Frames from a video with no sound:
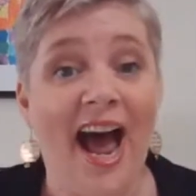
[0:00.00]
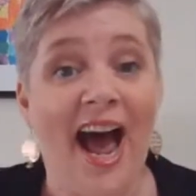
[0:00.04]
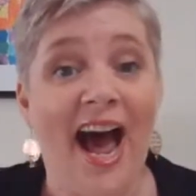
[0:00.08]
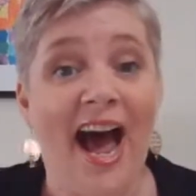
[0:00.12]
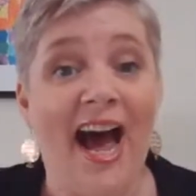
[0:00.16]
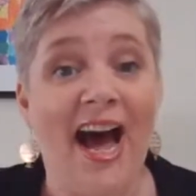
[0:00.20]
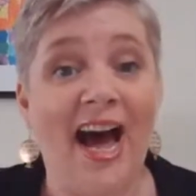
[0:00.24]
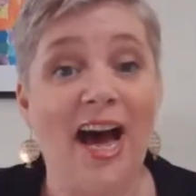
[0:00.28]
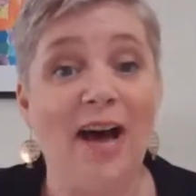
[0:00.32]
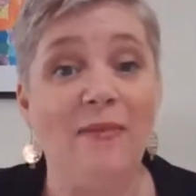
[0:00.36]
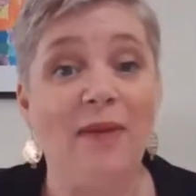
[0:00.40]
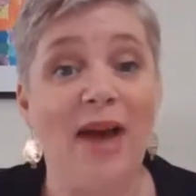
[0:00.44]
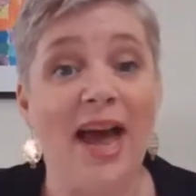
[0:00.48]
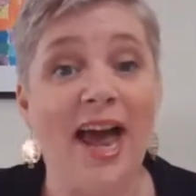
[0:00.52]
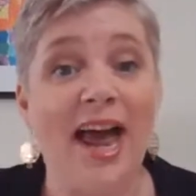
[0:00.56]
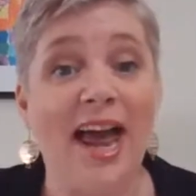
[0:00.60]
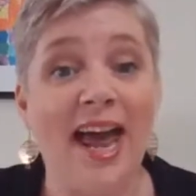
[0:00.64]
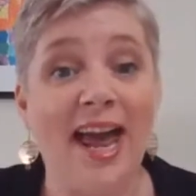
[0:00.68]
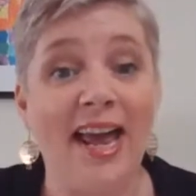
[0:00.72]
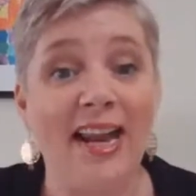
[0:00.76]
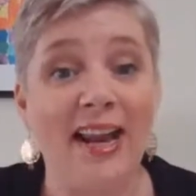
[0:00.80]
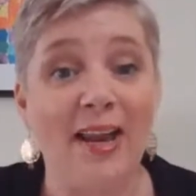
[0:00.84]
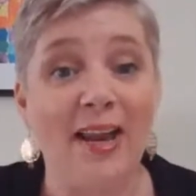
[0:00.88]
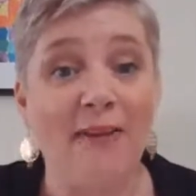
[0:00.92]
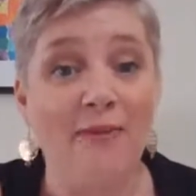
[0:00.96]

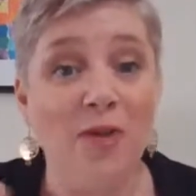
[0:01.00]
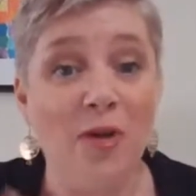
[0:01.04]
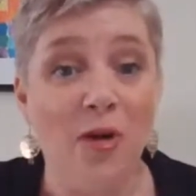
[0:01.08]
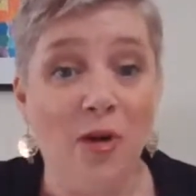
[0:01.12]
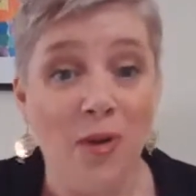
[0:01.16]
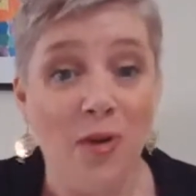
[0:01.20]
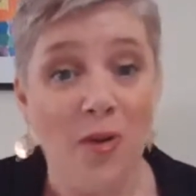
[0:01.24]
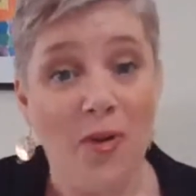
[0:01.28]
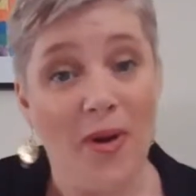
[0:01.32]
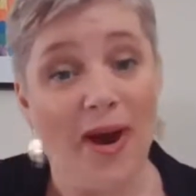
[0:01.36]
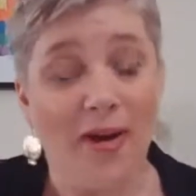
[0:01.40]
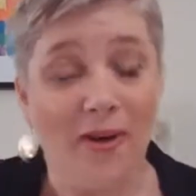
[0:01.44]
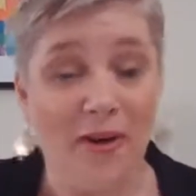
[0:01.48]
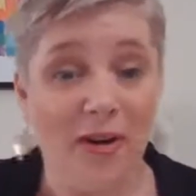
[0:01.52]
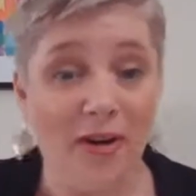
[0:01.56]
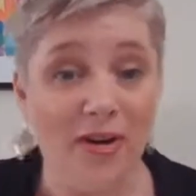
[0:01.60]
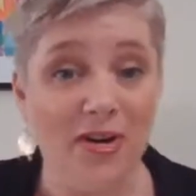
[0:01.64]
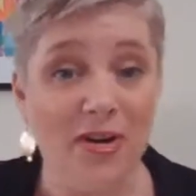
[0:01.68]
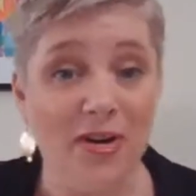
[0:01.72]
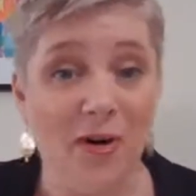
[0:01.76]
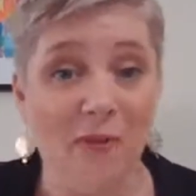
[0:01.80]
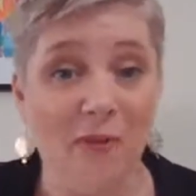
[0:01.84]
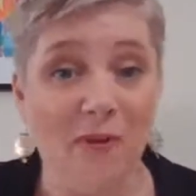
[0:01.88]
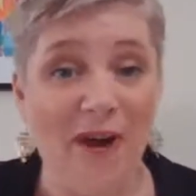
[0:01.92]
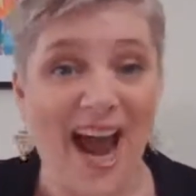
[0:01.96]
And if you are on
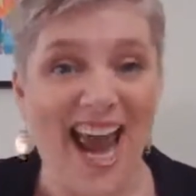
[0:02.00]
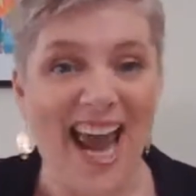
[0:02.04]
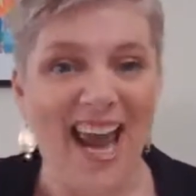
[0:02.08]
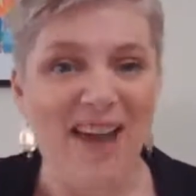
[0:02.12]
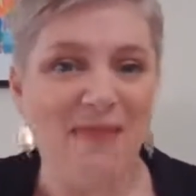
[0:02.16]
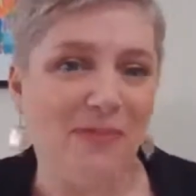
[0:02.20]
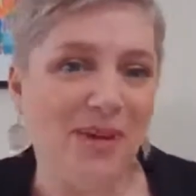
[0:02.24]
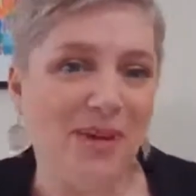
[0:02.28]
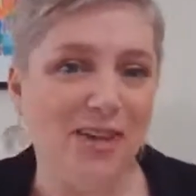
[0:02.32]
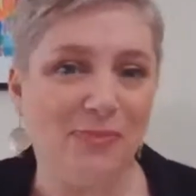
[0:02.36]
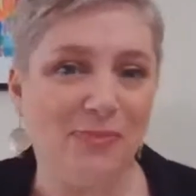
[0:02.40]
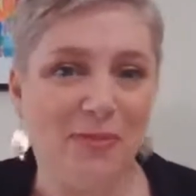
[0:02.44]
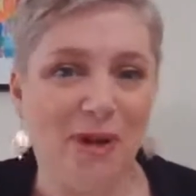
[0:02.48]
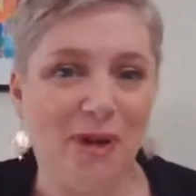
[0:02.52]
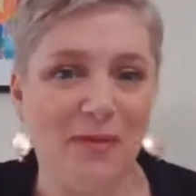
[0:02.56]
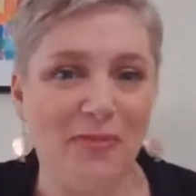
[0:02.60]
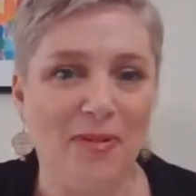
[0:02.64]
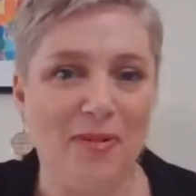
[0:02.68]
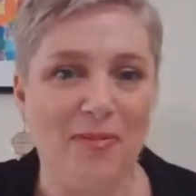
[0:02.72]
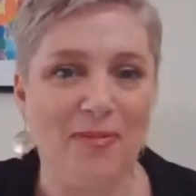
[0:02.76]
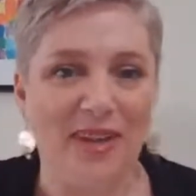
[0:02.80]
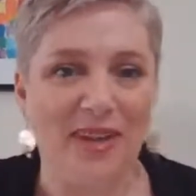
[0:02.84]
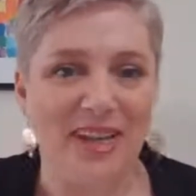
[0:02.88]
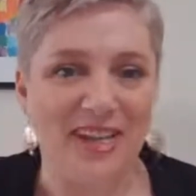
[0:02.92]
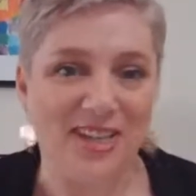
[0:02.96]
your way, most
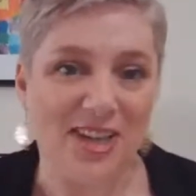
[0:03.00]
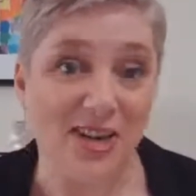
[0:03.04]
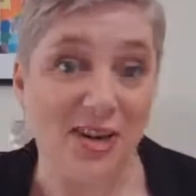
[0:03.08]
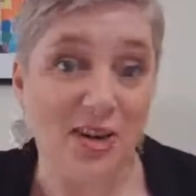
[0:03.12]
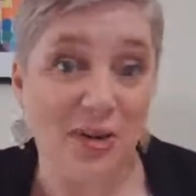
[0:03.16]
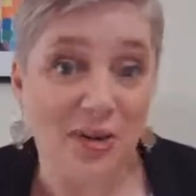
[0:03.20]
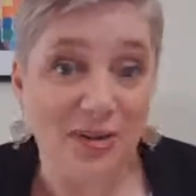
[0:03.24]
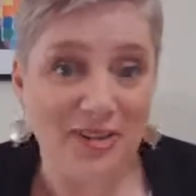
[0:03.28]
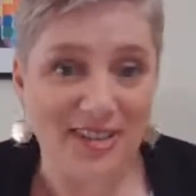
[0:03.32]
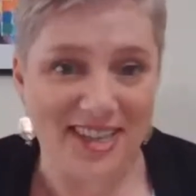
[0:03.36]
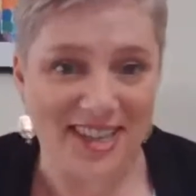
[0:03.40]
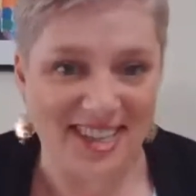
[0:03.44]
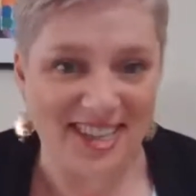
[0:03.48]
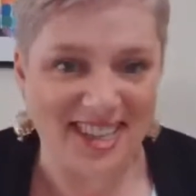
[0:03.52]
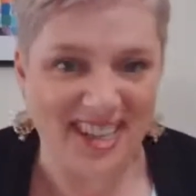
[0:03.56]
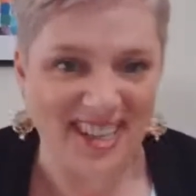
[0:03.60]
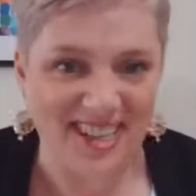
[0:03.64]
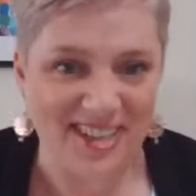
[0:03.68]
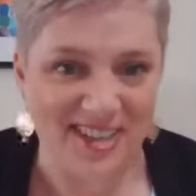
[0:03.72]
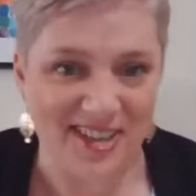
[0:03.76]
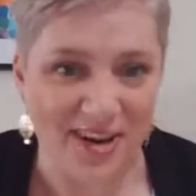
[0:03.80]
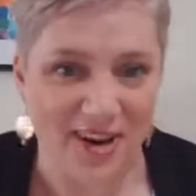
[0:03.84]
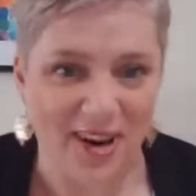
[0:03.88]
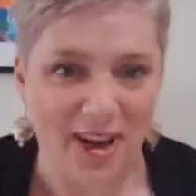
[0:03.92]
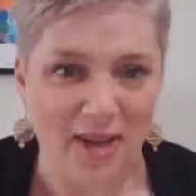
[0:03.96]
probably to your
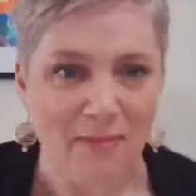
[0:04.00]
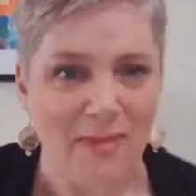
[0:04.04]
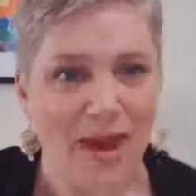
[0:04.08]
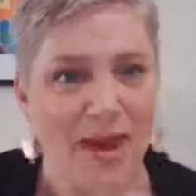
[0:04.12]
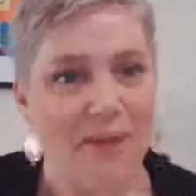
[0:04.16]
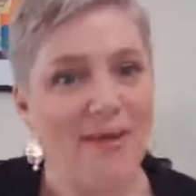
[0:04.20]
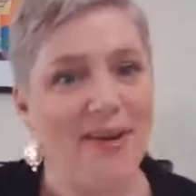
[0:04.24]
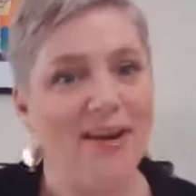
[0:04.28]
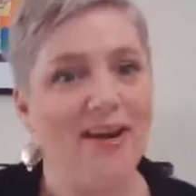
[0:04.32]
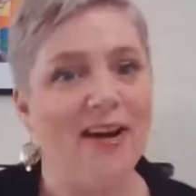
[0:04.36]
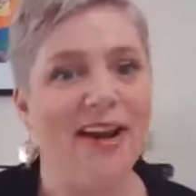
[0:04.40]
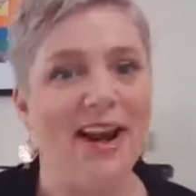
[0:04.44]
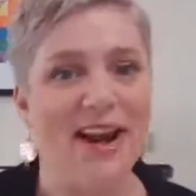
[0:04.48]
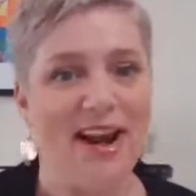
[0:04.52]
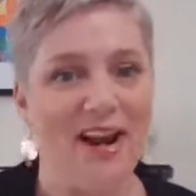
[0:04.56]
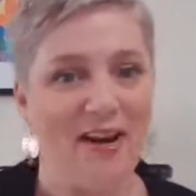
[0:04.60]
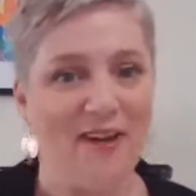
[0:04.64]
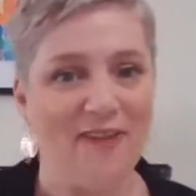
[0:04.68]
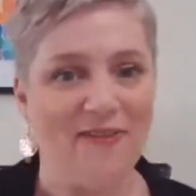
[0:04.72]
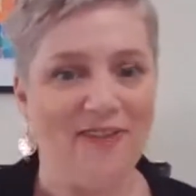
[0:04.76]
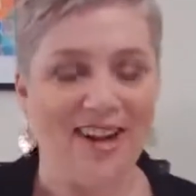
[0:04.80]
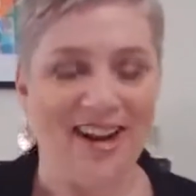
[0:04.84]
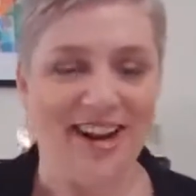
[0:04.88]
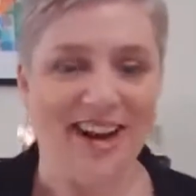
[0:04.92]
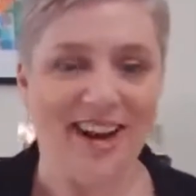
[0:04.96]
success journey, maybe not an
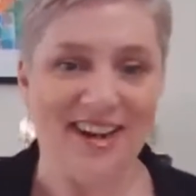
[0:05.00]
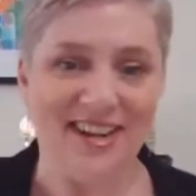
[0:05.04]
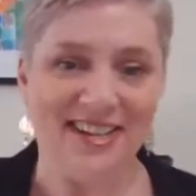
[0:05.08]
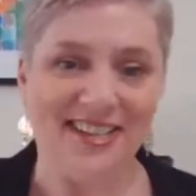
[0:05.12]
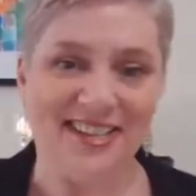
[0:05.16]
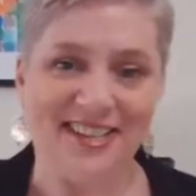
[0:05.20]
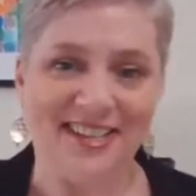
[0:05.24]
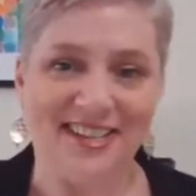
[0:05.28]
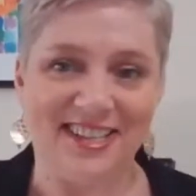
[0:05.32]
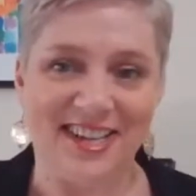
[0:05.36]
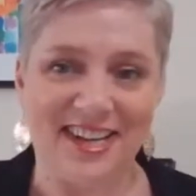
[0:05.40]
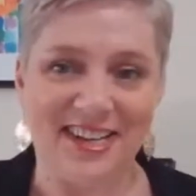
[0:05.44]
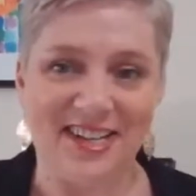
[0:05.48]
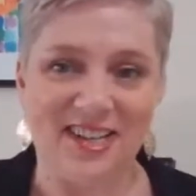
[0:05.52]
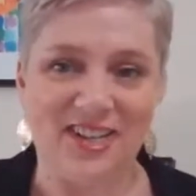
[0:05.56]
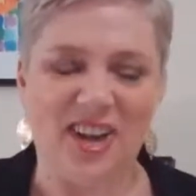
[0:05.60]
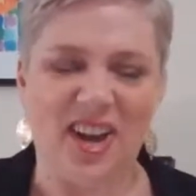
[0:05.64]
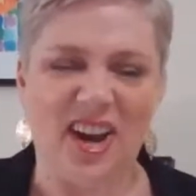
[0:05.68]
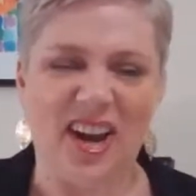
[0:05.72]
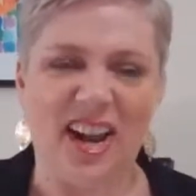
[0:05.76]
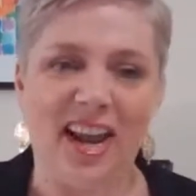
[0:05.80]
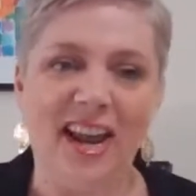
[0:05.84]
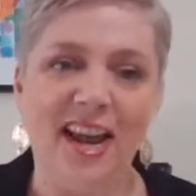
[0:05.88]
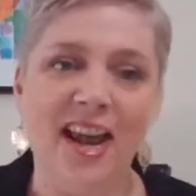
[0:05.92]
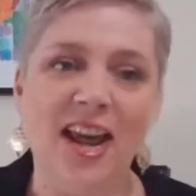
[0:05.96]
overnight success
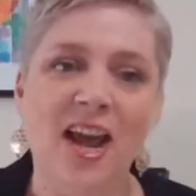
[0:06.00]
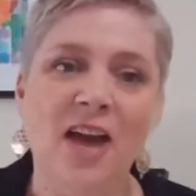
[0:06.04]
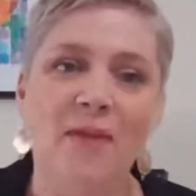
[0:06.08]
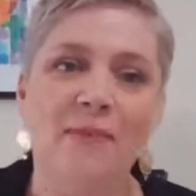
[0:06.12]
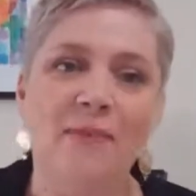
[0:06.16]
journey,